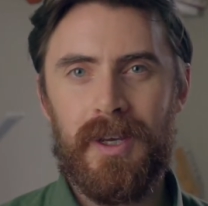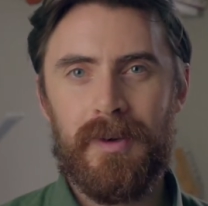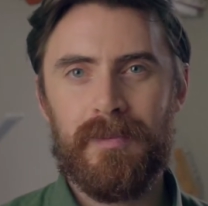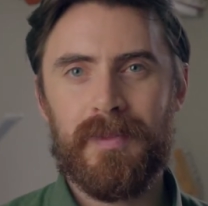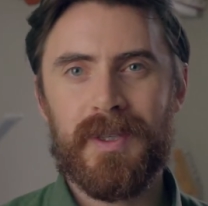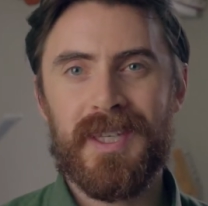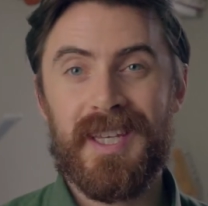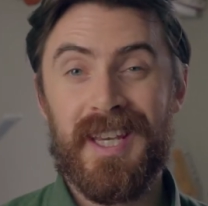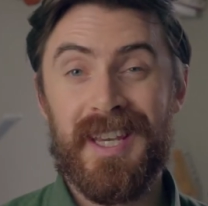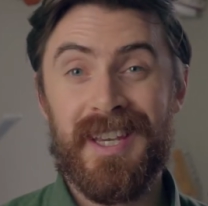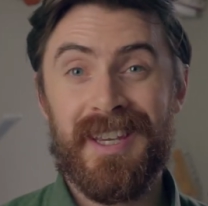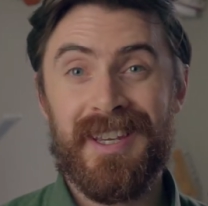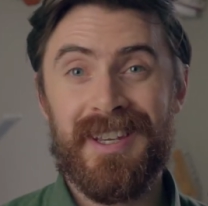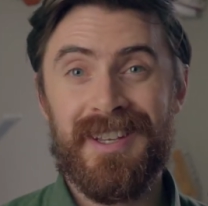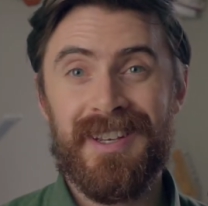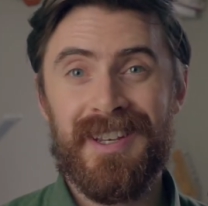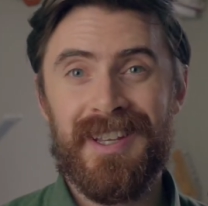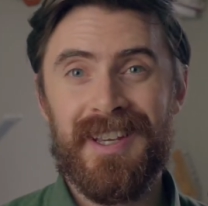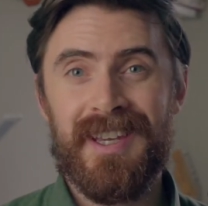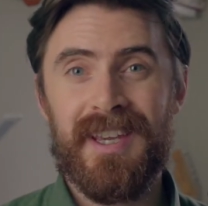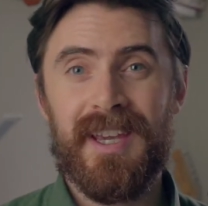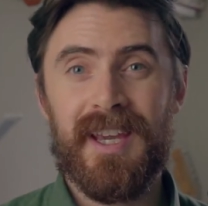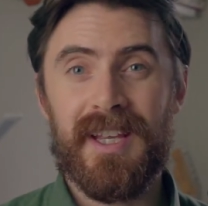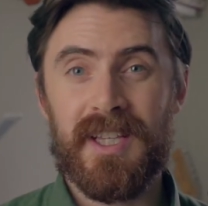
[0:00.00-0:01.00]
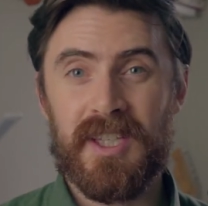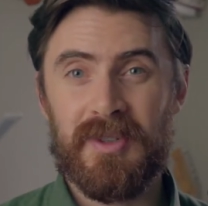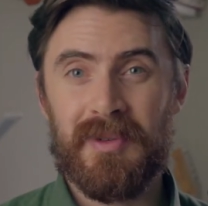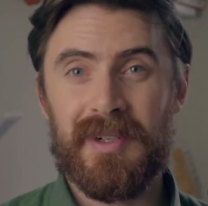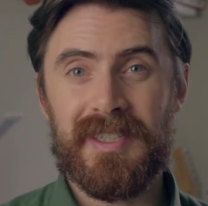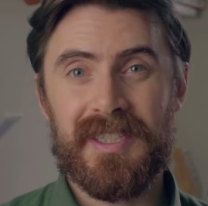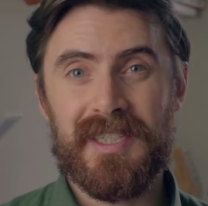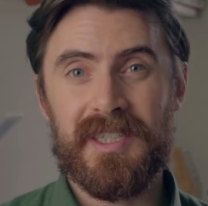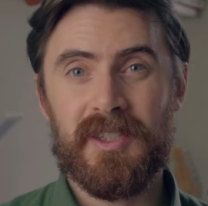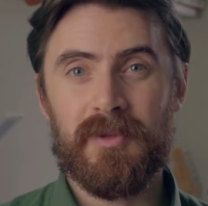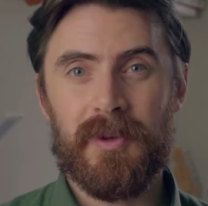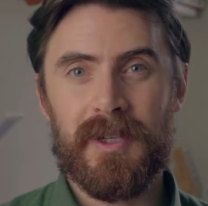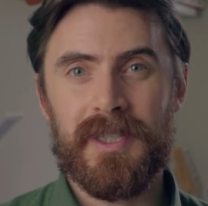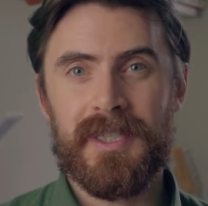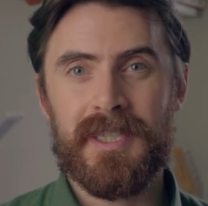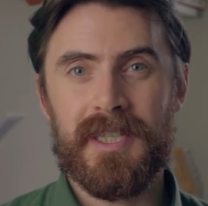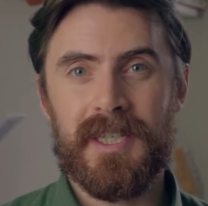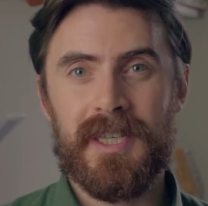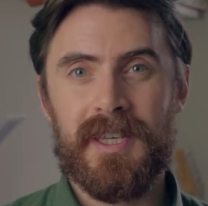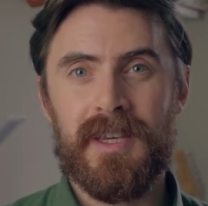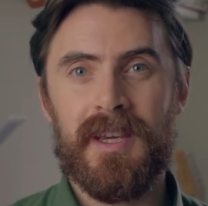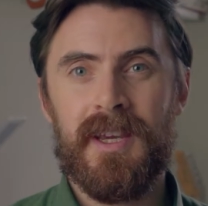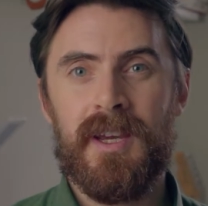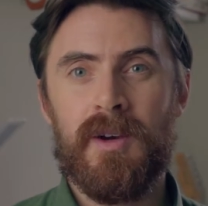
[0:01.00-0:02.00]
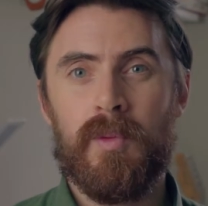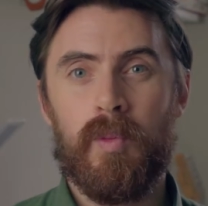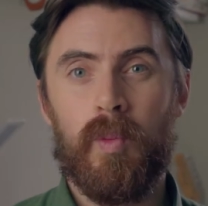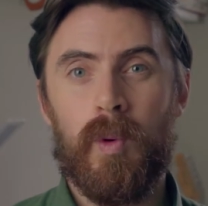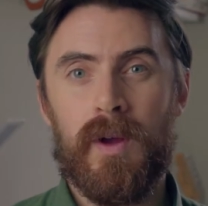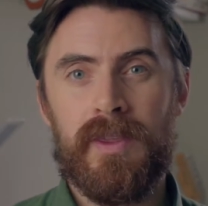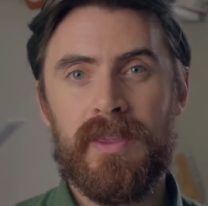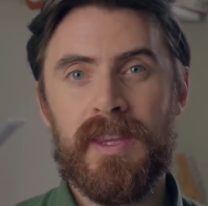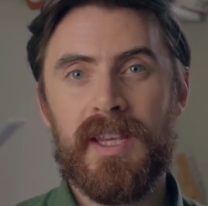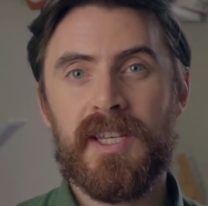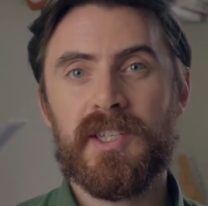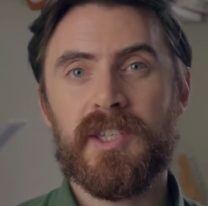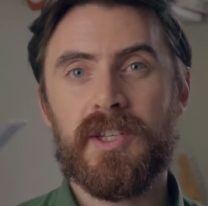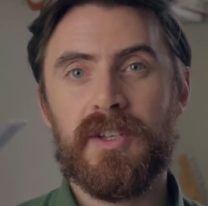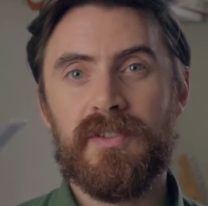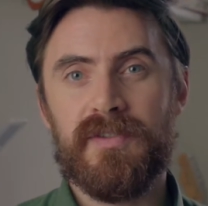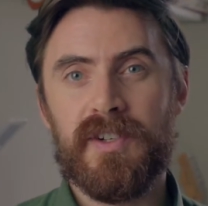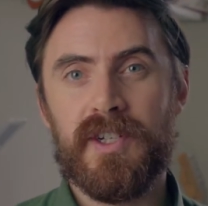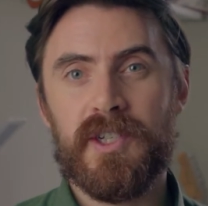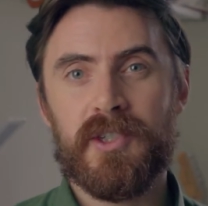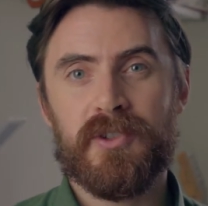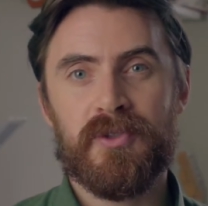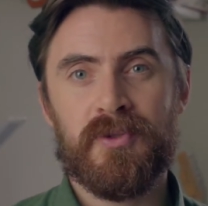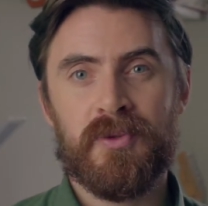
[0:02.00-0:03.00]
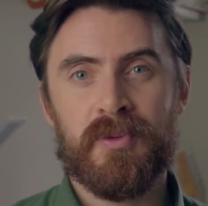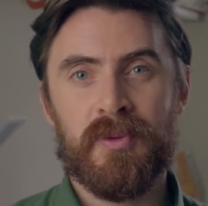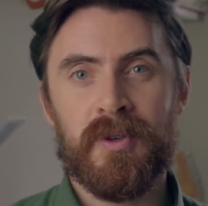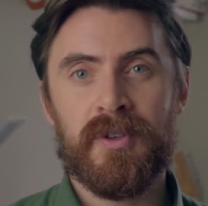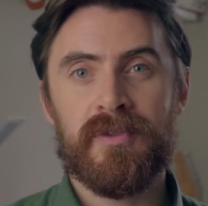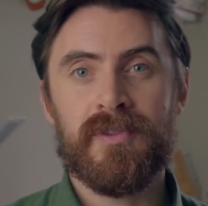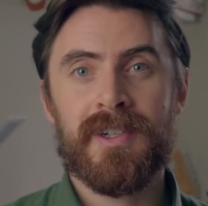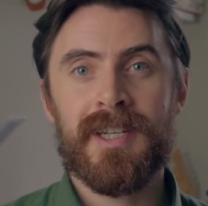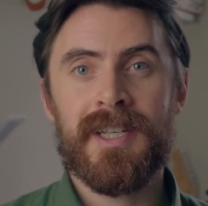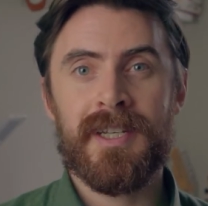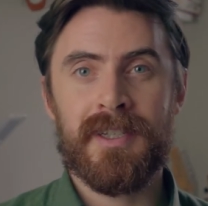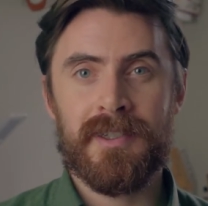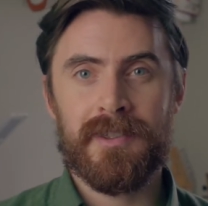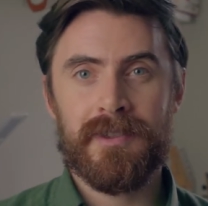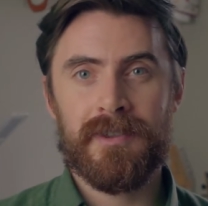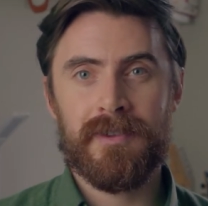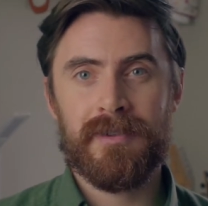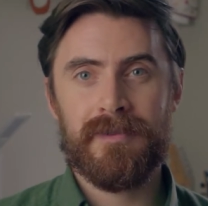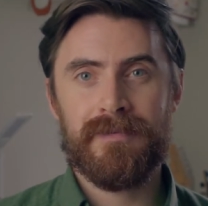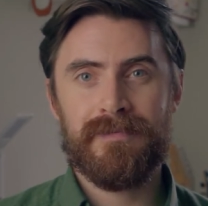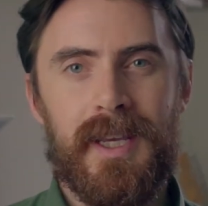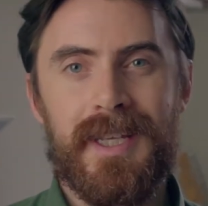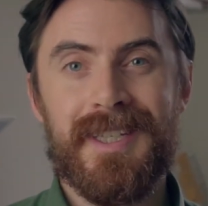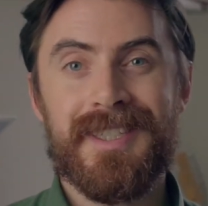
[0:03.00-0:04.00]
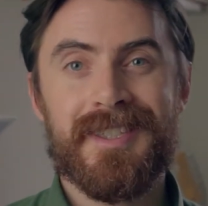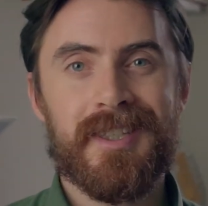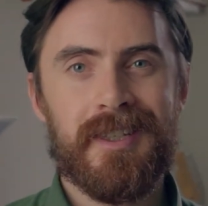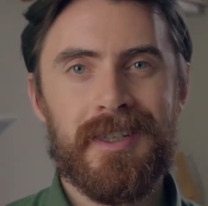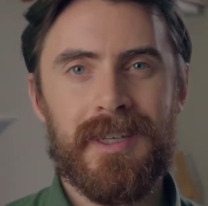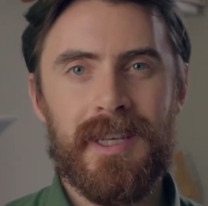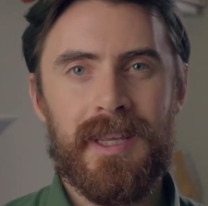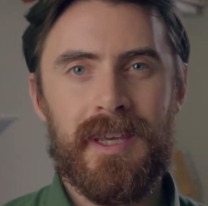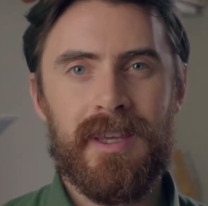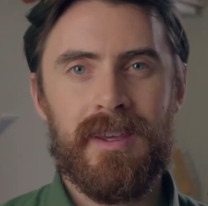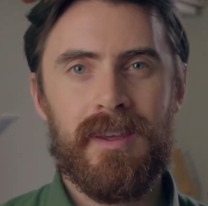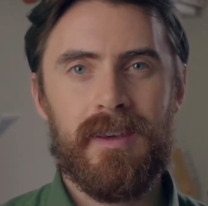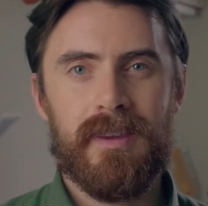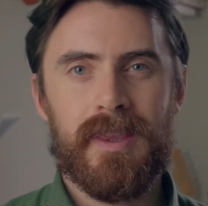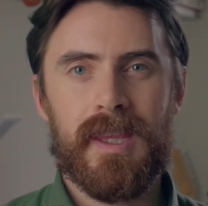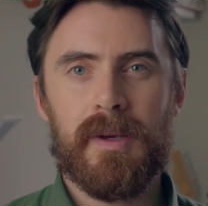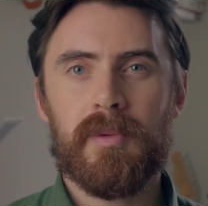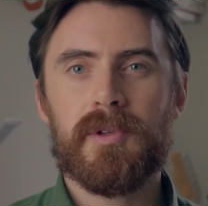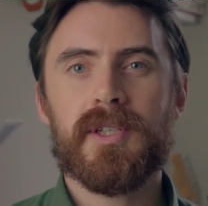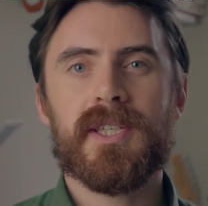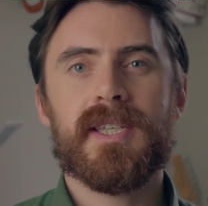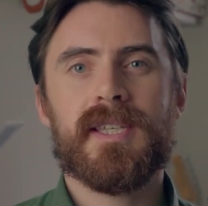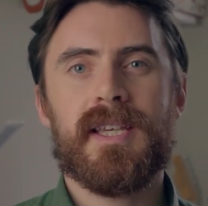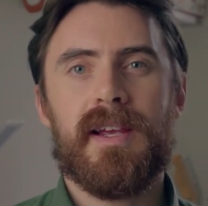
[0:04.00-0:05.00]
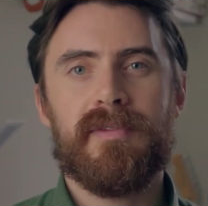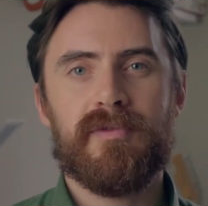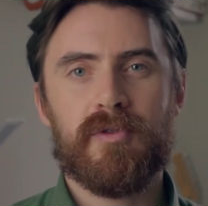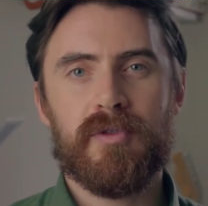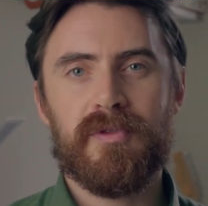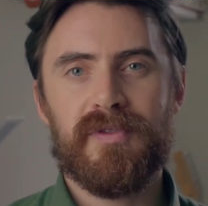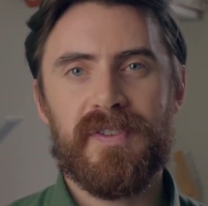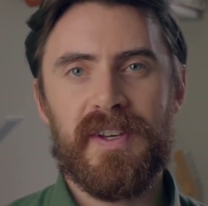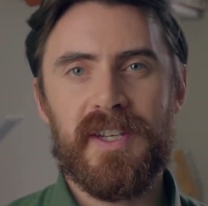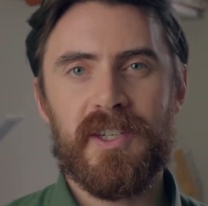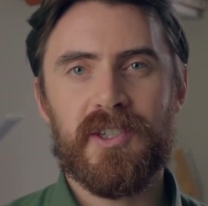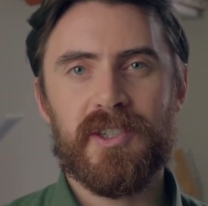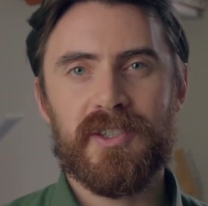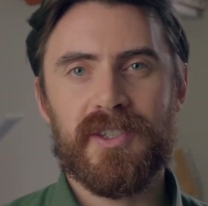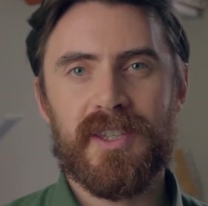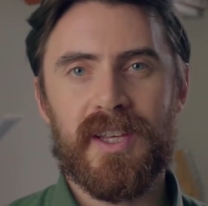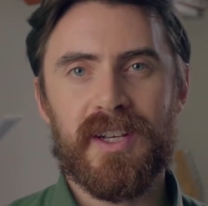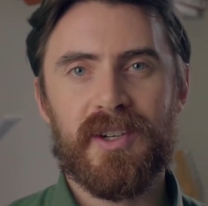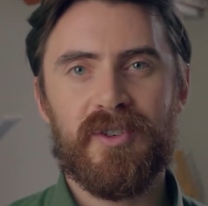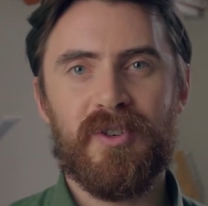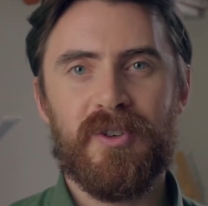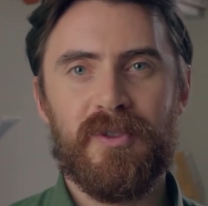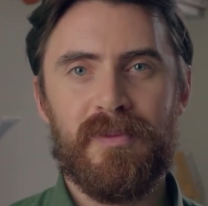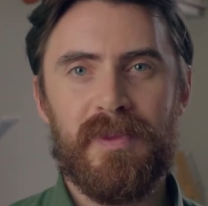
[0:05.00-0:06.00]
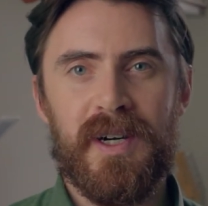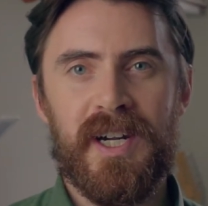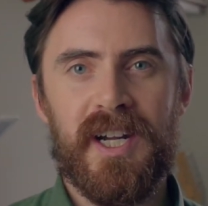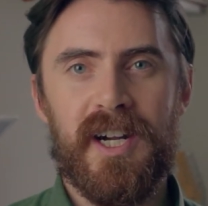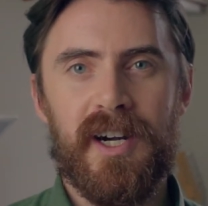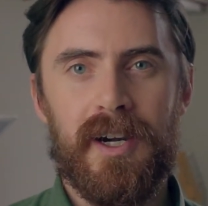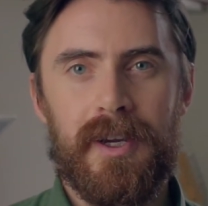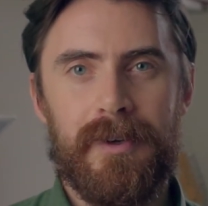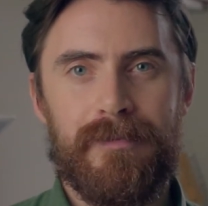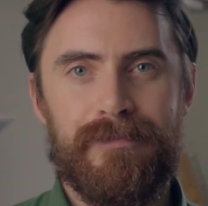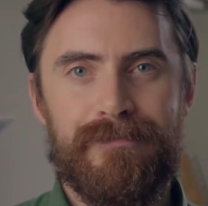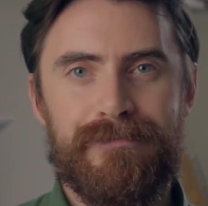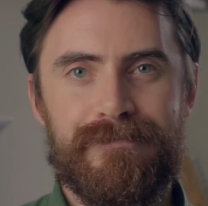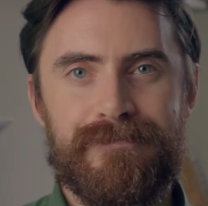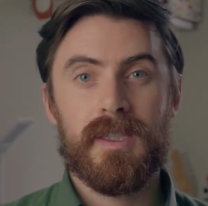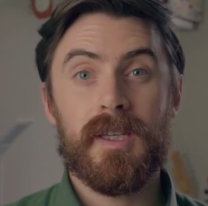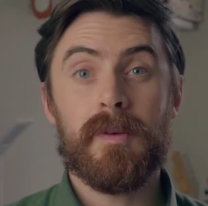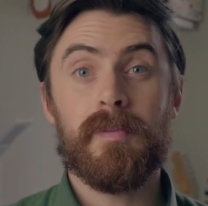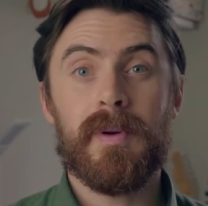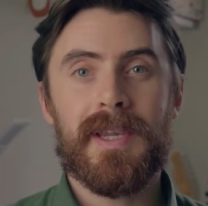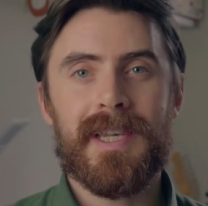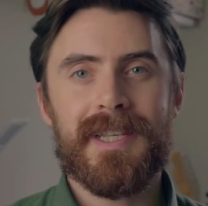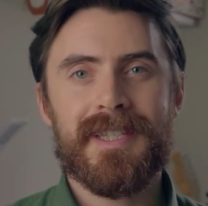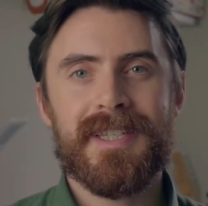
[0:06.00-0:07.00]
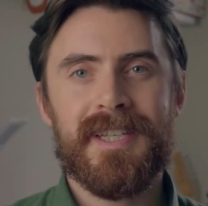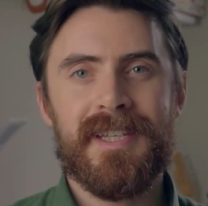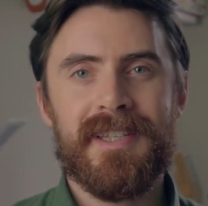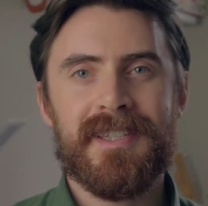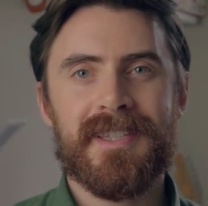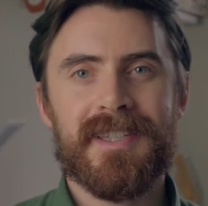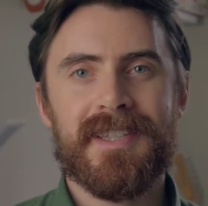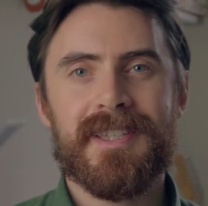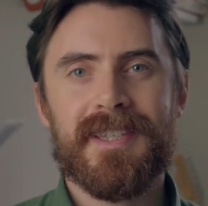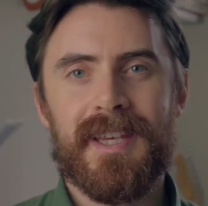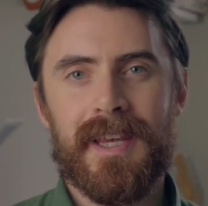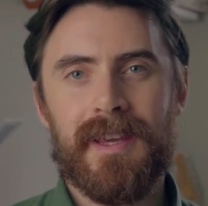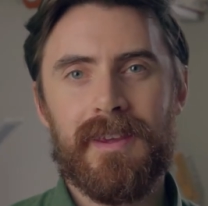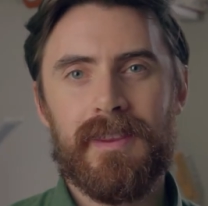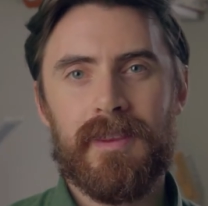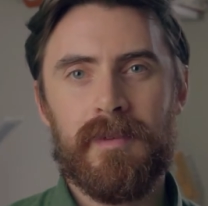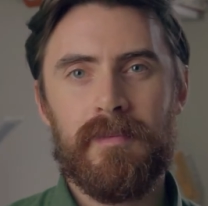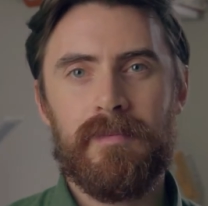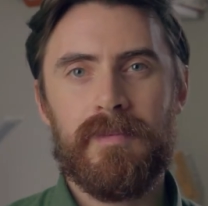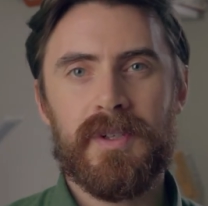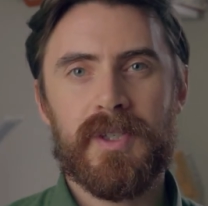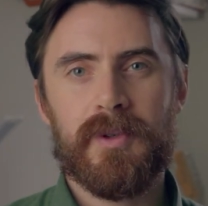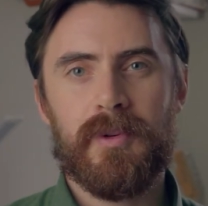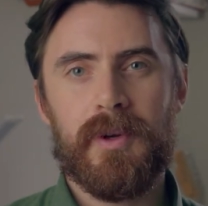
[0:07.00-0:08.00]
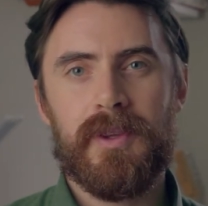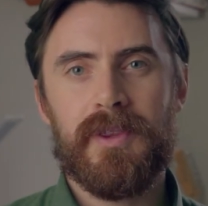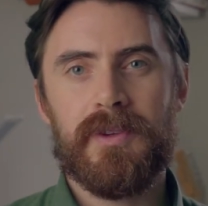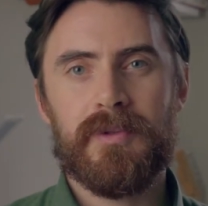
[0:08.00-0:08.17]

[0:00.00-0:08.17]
particularly in 2020 when these new versions were released. Instantly, there were several features that caught my eye. The ability to sync them between